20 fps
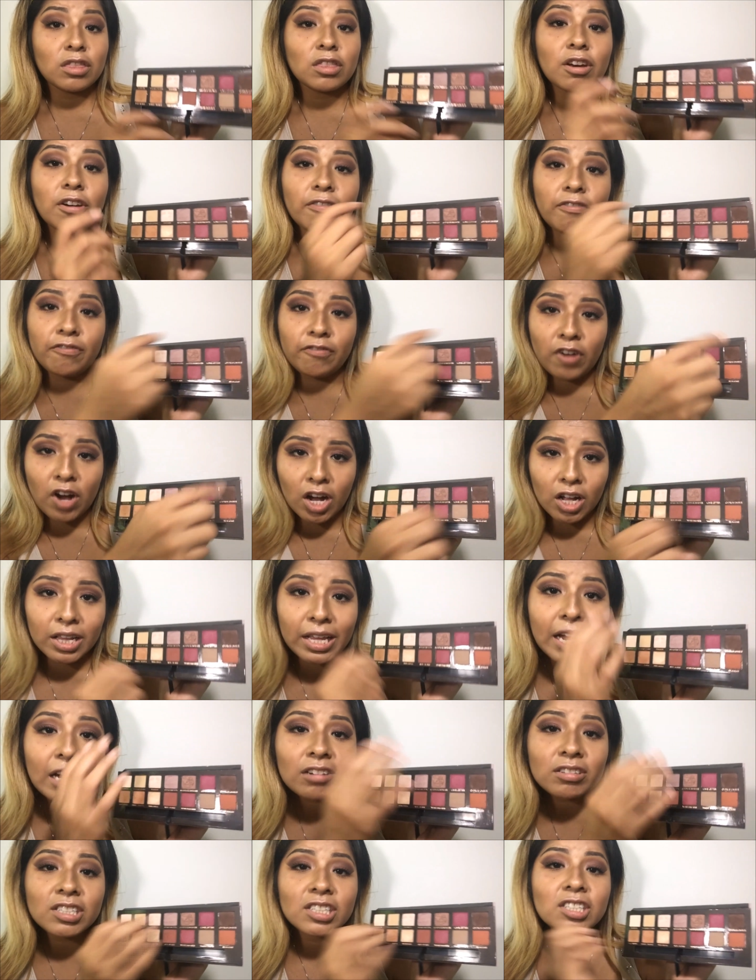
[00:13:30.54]
The
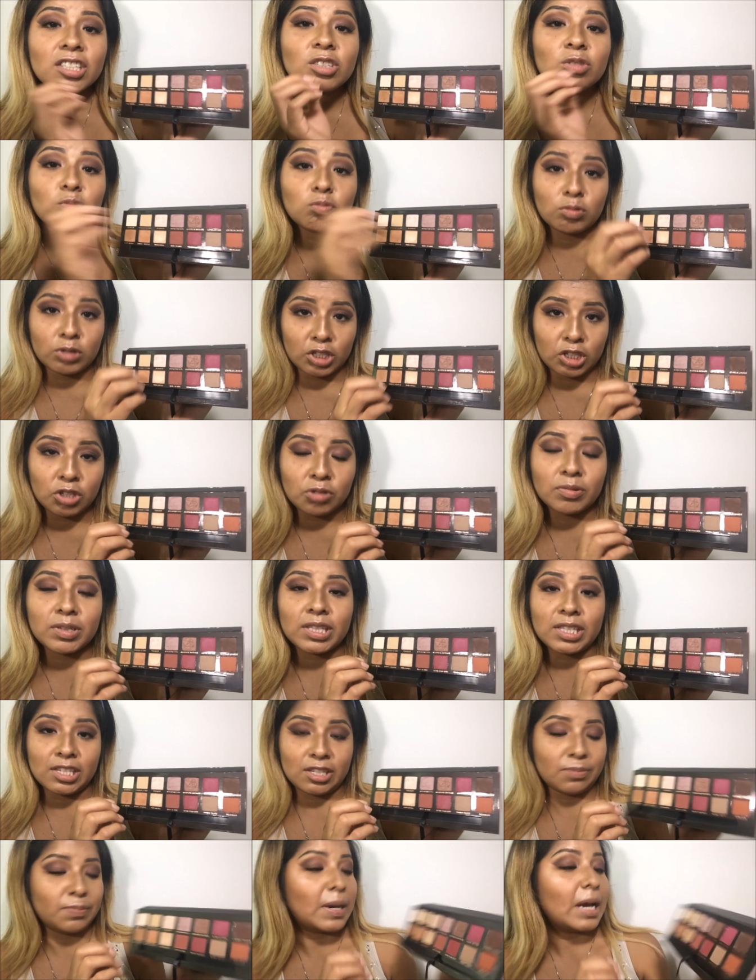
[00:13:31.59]
fallout is real with
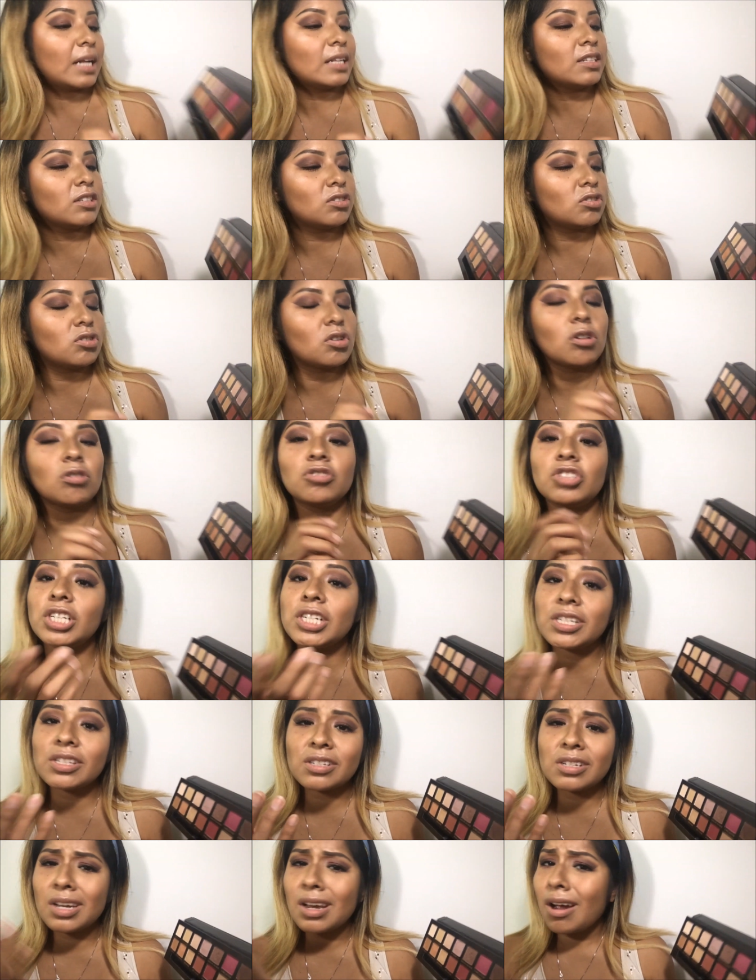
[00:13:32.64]
this palette. So
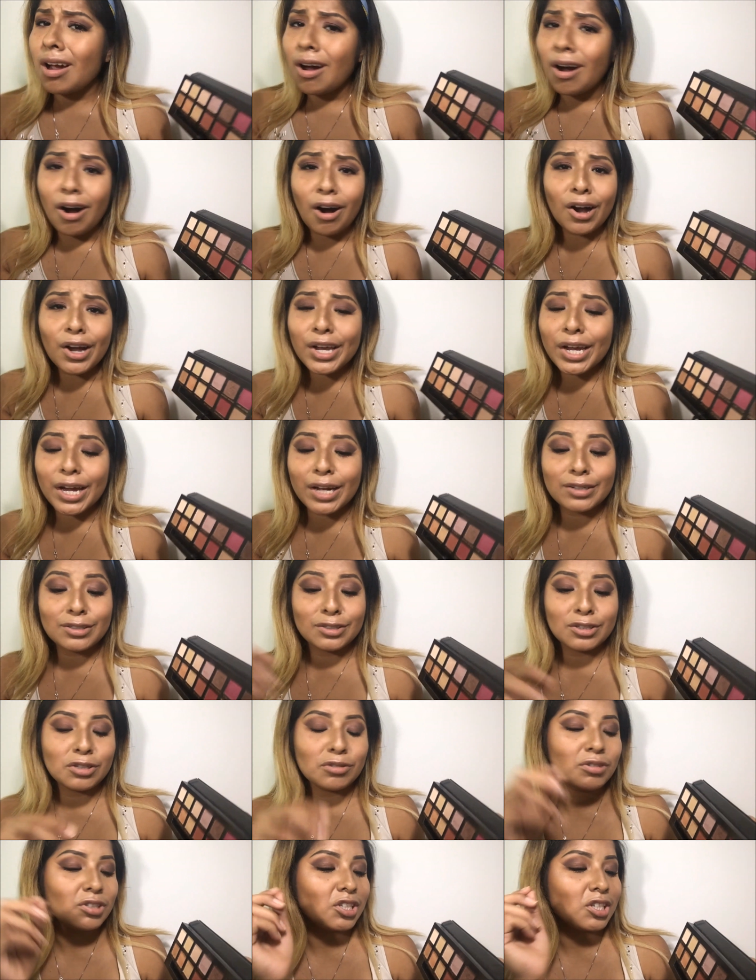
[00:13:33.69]
just, all you gotta
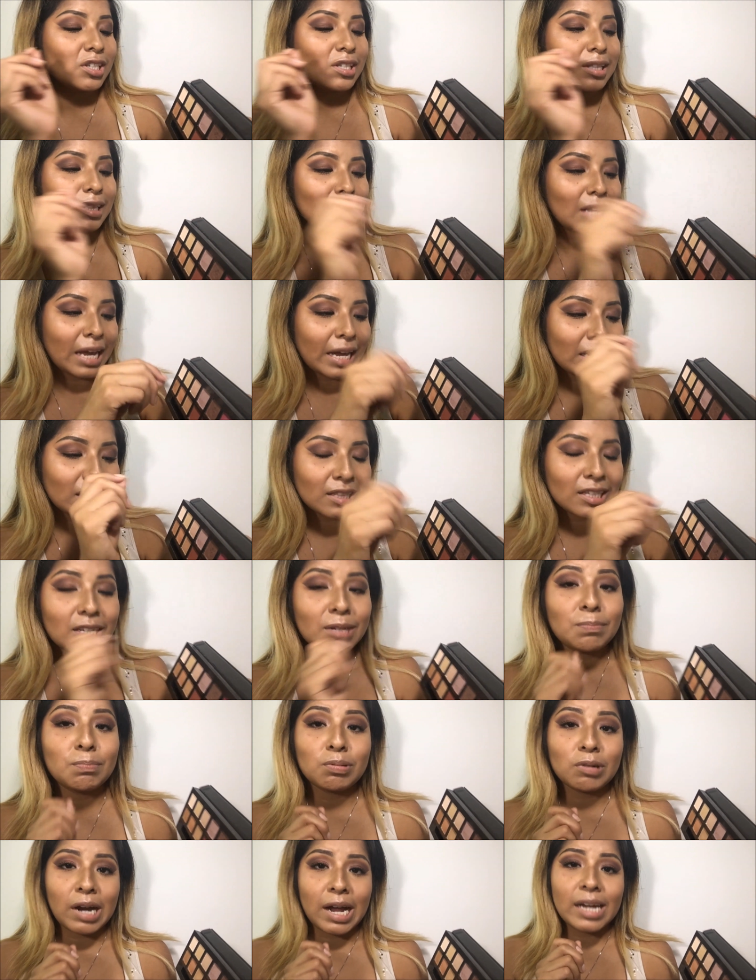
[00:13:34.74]
do is just lightly
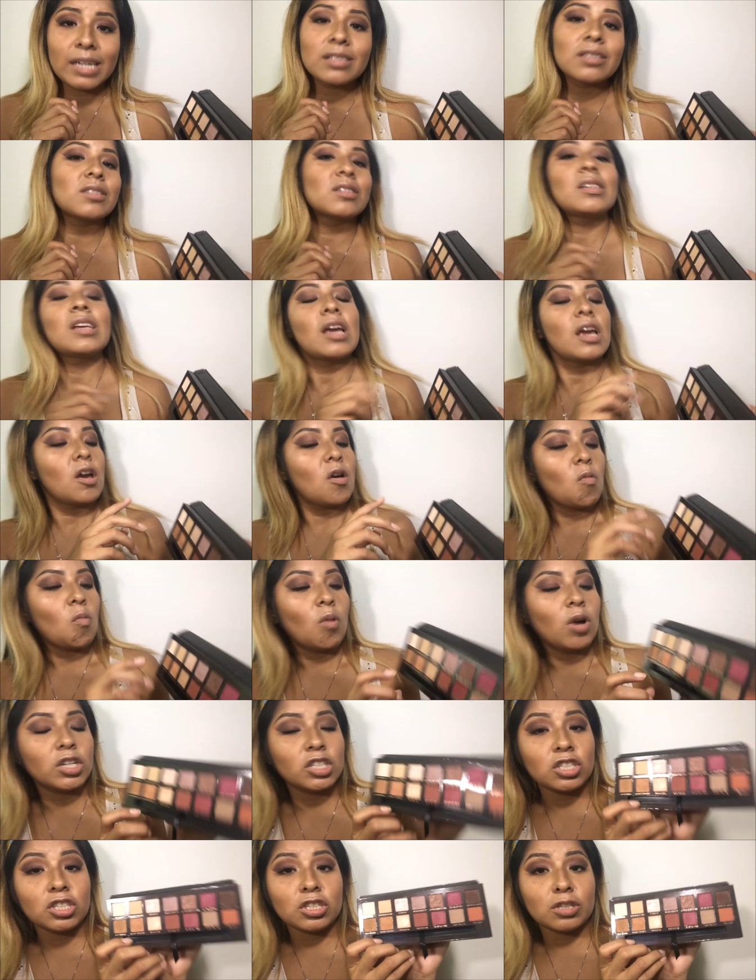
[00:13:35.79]
press
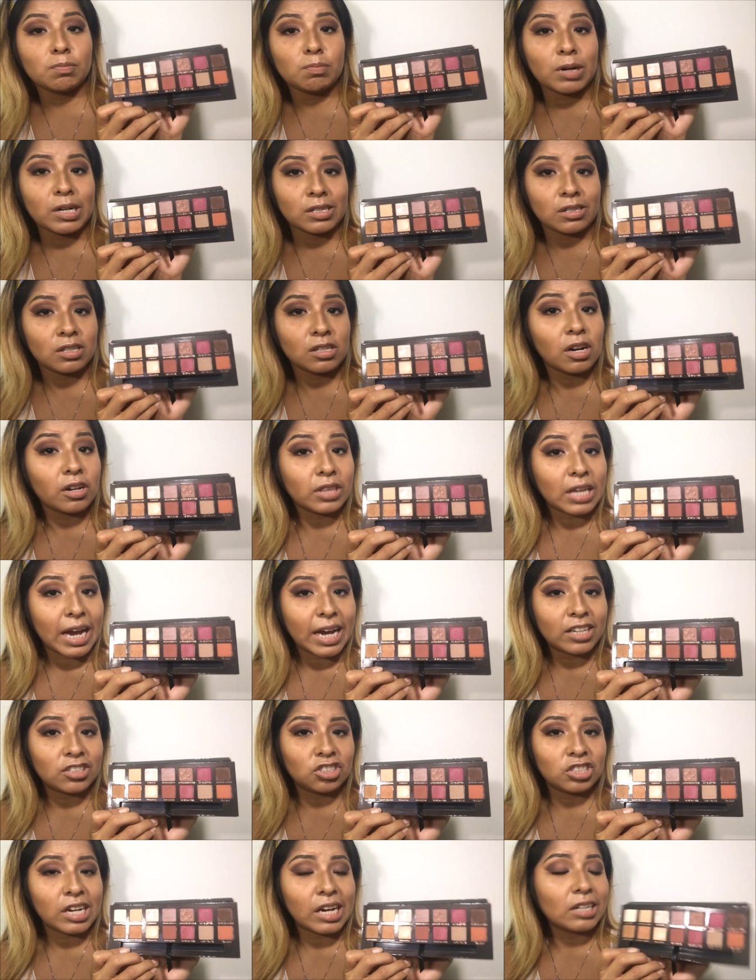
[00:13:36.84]
when you're pressing on the
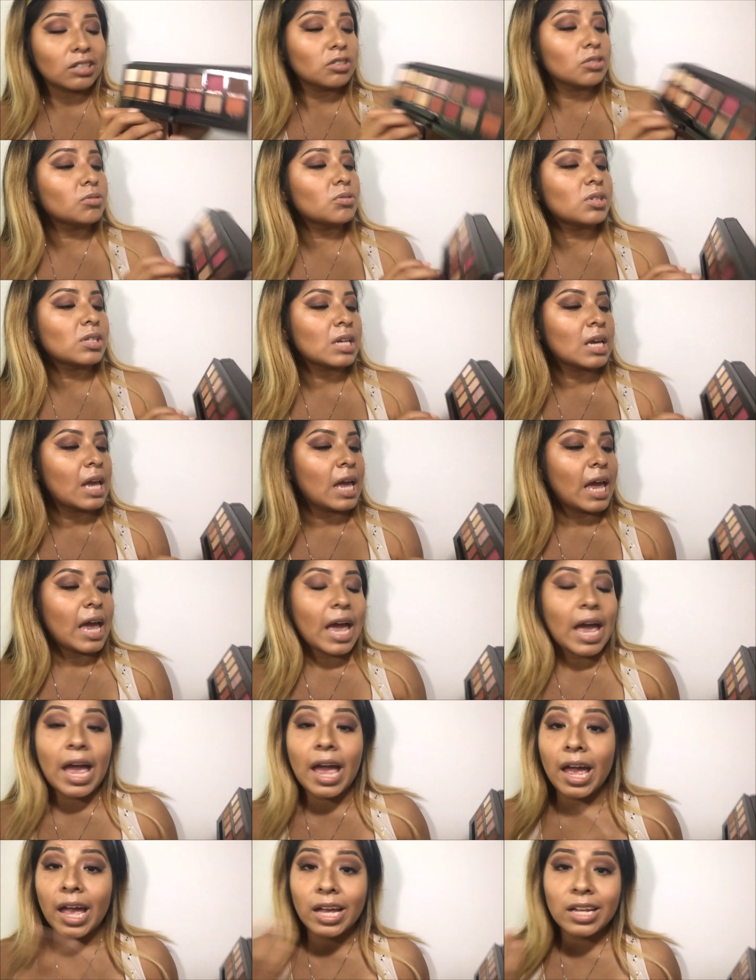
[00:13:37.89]
eyeshadows.
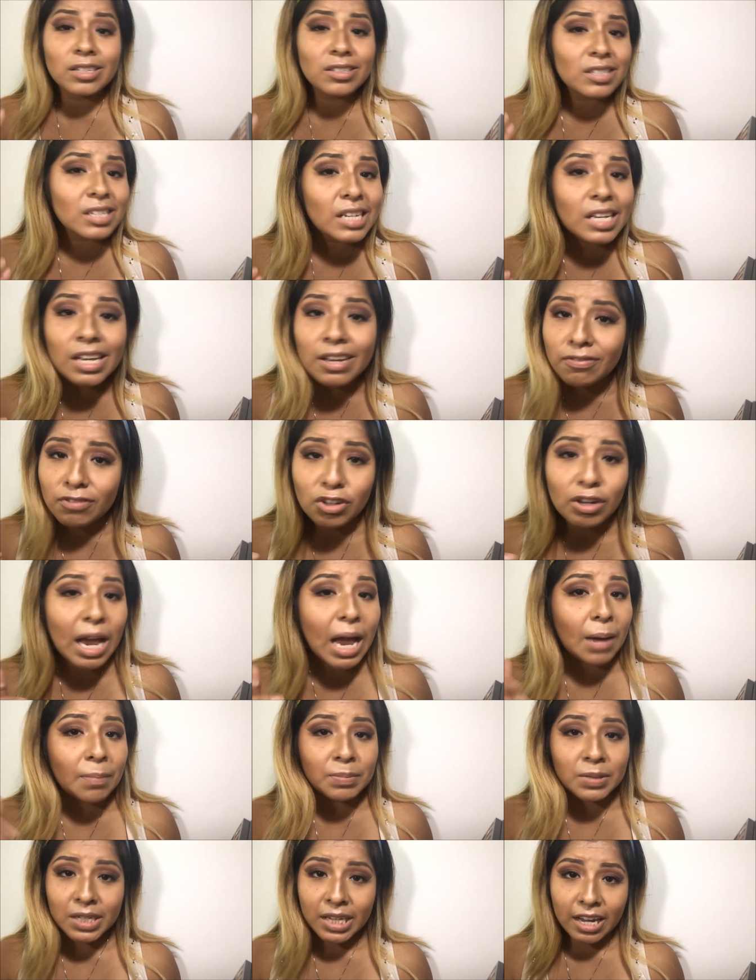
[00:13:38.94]
And if you
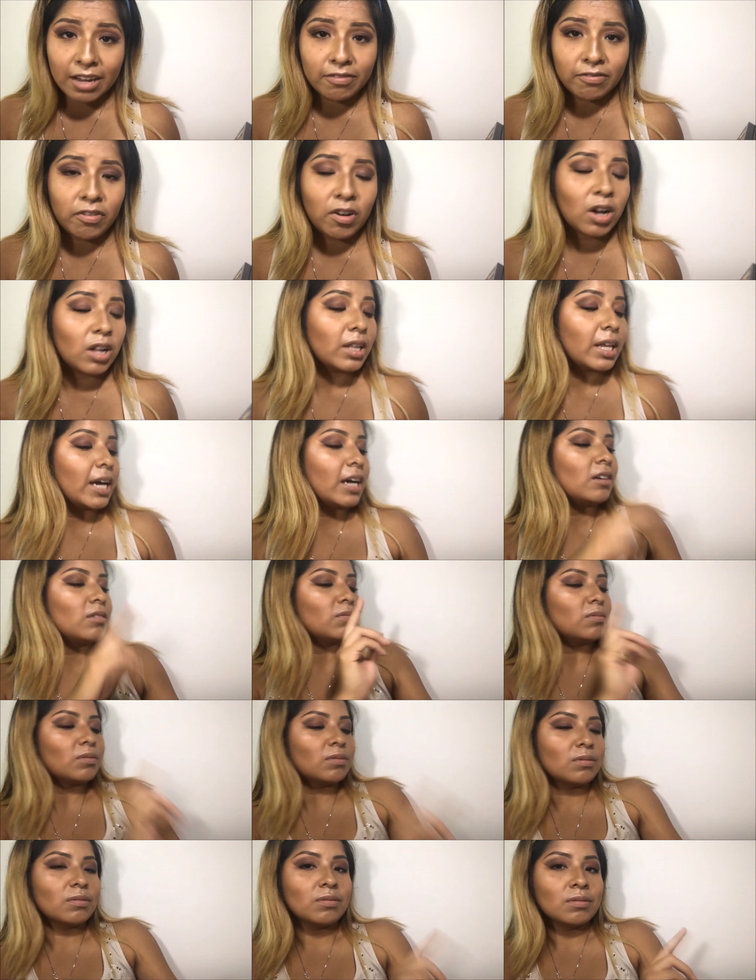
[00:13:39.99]
happen to get fallout,
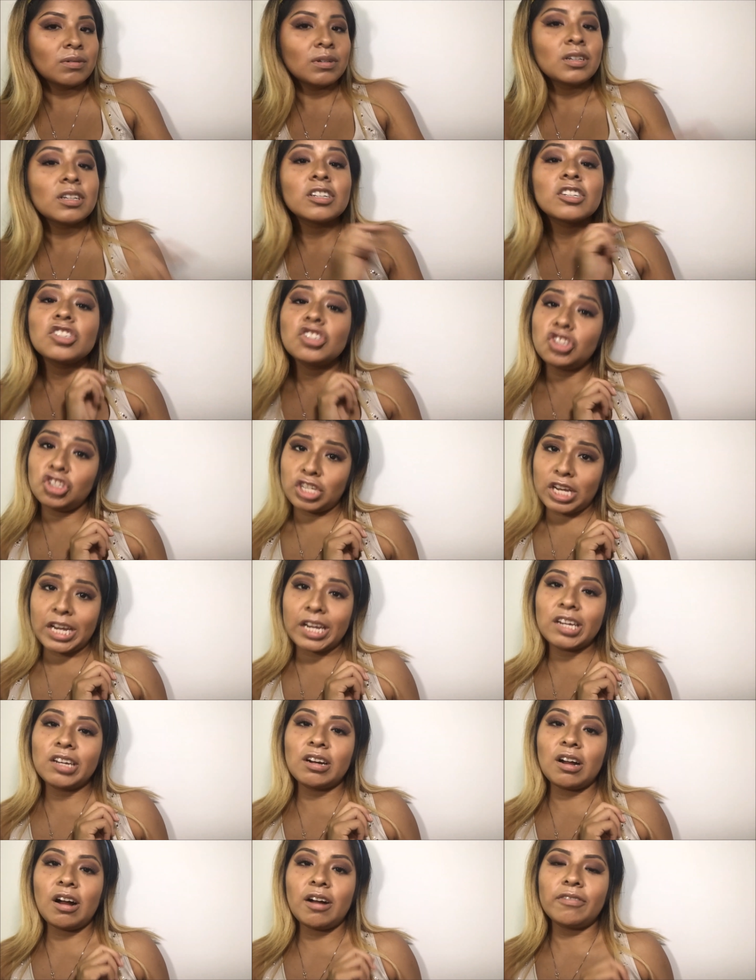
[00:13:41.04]
shake
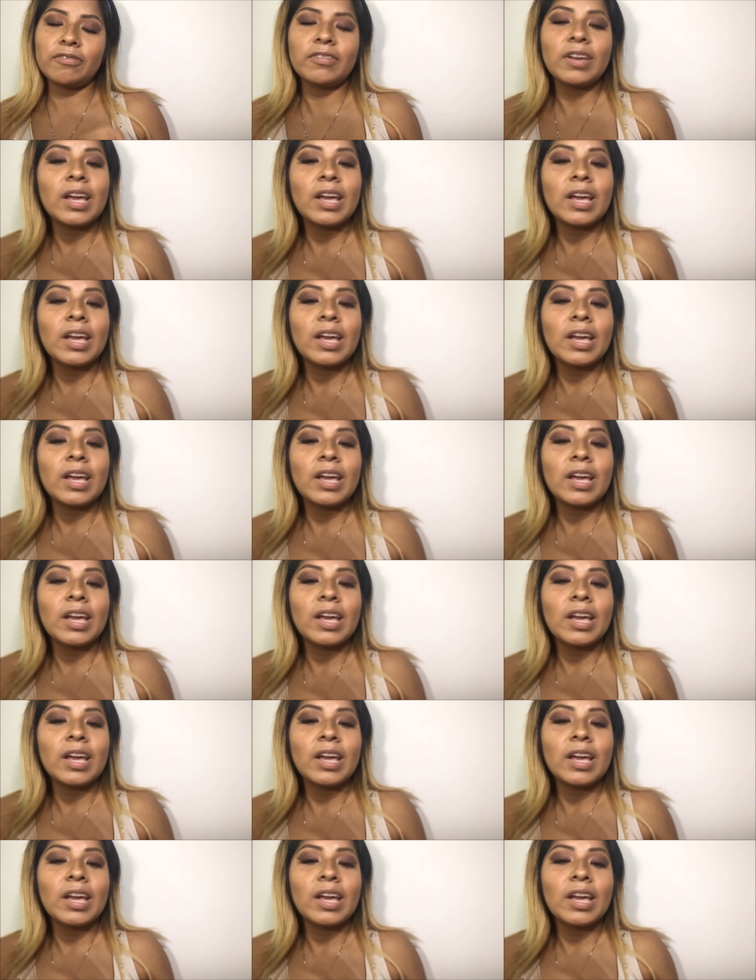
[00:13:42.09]
it off.